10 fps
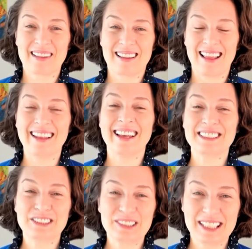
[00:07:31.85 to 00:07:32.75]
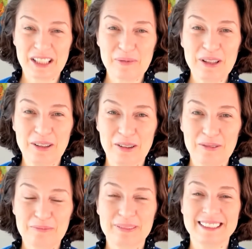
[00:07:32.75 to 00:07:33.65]
And as you're letting me
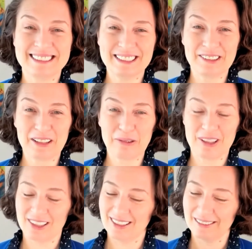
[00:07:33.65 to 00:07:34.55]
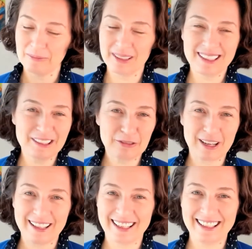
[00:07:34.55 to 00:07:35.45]
know, please know that we are here Monday to
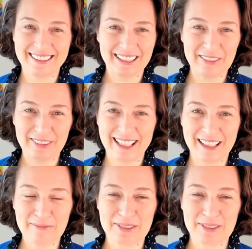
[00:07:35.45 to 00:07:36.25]
Friday, 11 a.m.